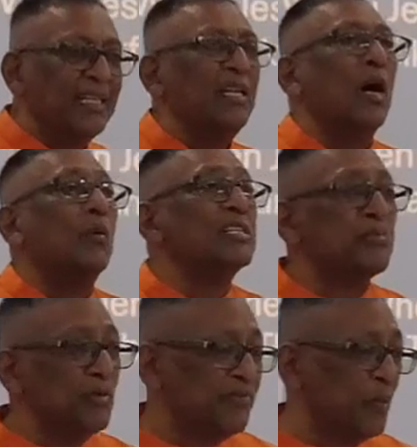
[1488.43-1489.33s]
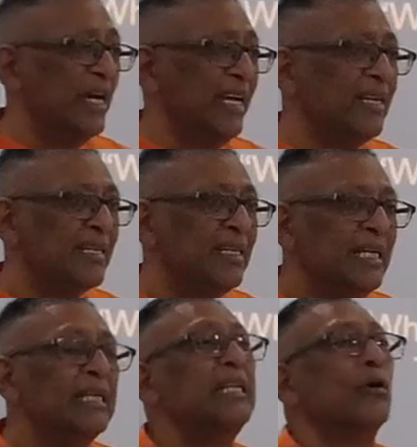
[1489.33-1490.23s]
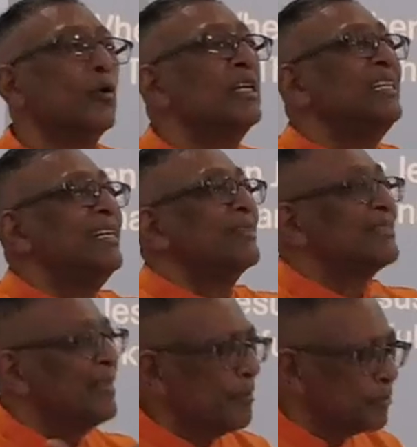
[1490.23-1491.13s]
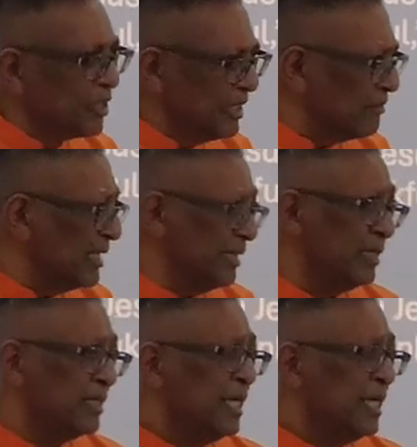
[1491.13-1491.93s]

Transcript: They always move away. They're only there temporarily.